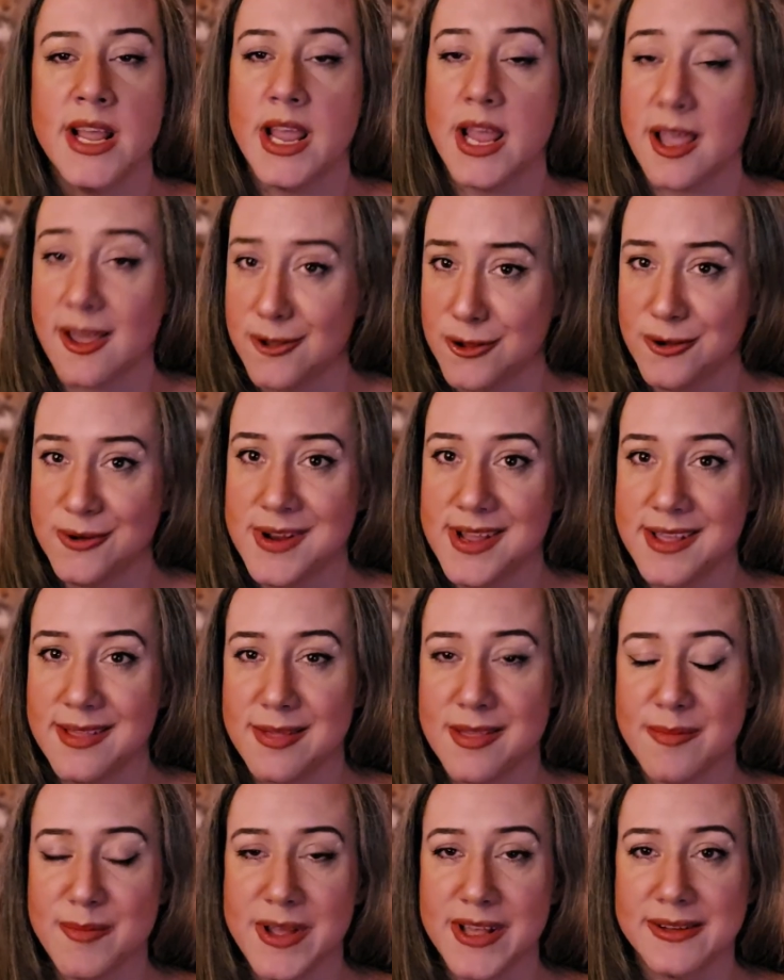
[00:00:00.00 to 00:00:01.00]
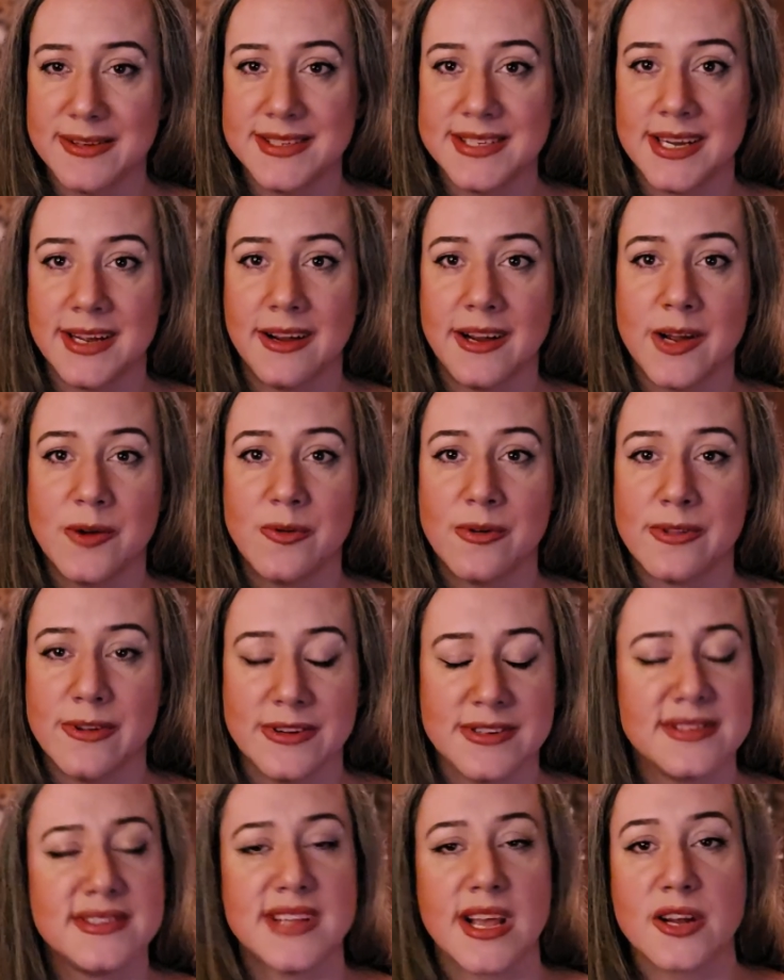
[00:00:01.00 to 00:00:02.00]
including the military where
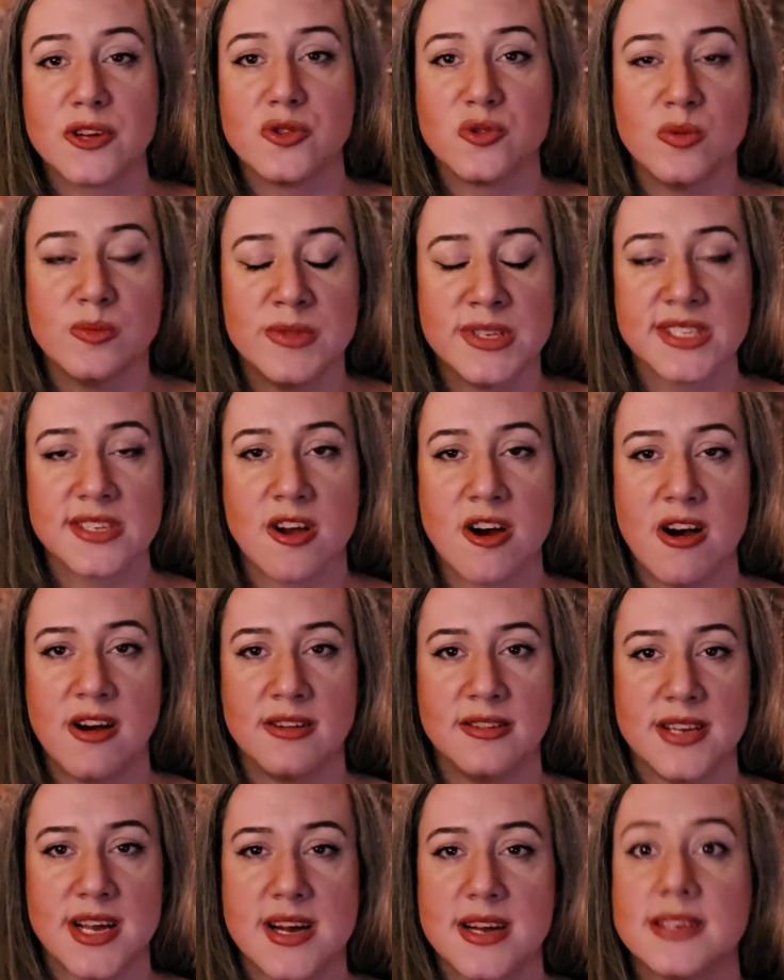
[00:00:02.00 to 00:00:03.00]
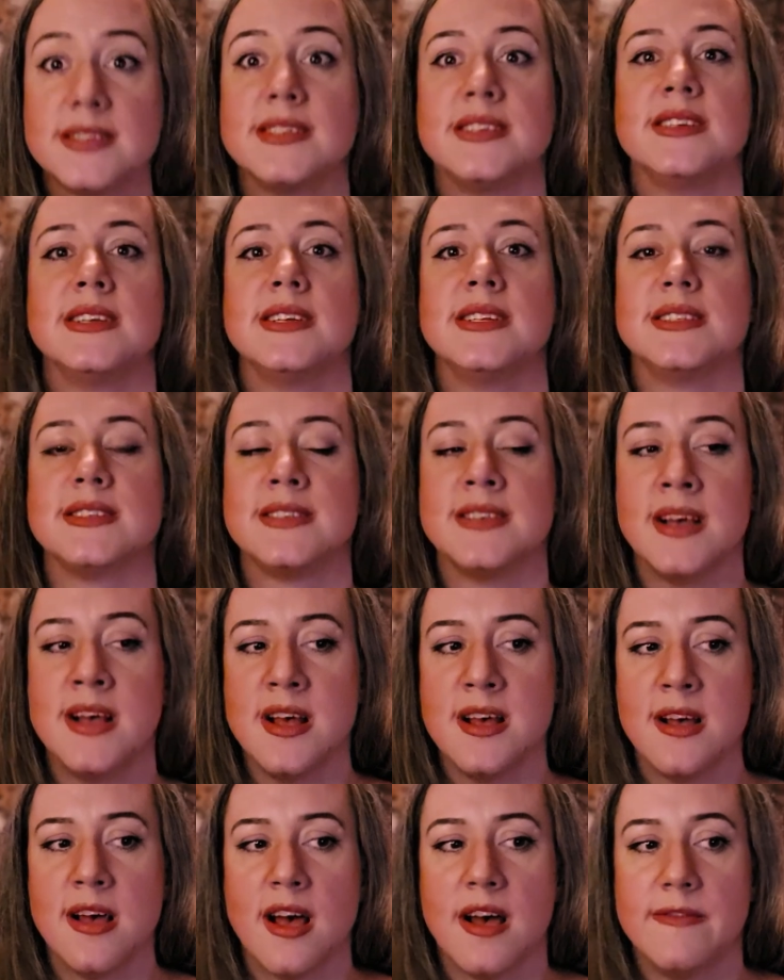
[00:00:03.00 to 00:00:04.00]
there's sexual misconduct and it's
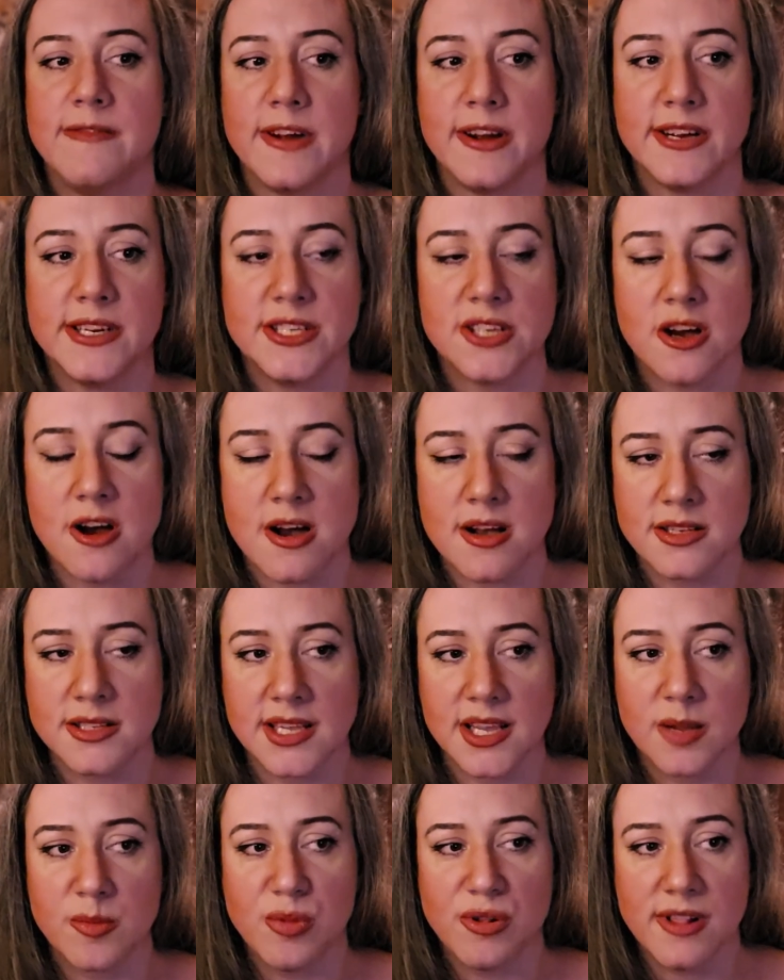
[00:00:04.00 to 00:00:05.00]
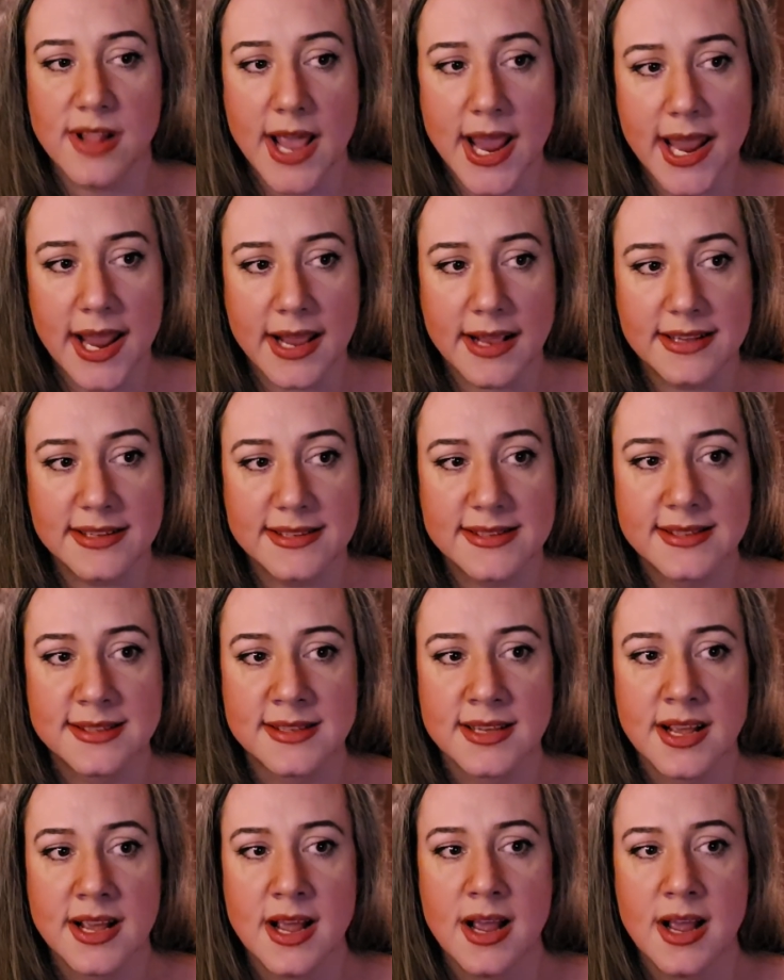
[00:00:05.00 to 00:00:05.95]
a very toxic place,